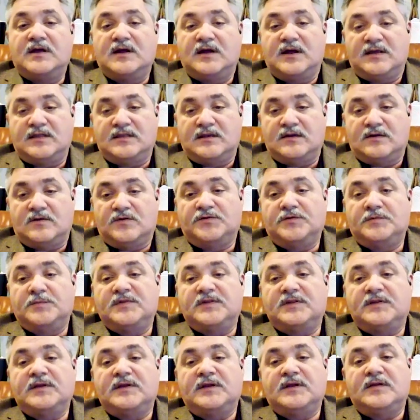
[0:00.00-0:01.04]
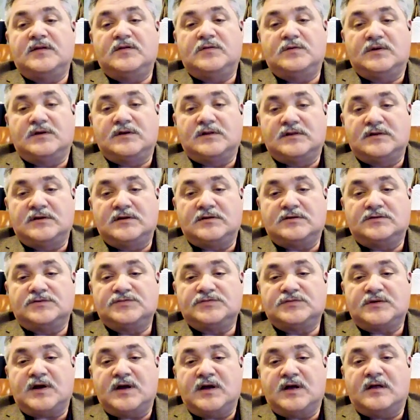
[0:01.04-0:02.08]
and then ultimately into a clinical
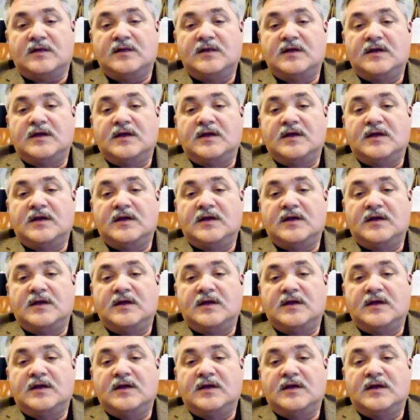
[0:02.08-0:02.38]
trial,